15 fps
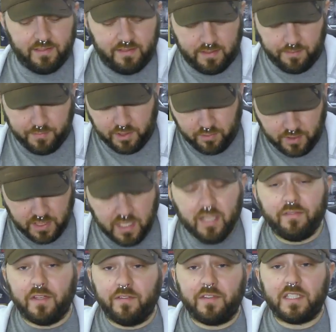to some degree,
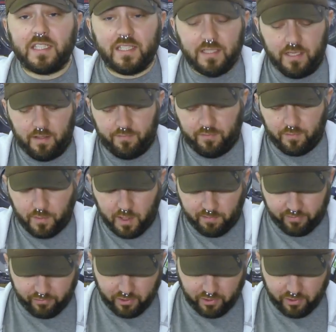even if it did come from Harbor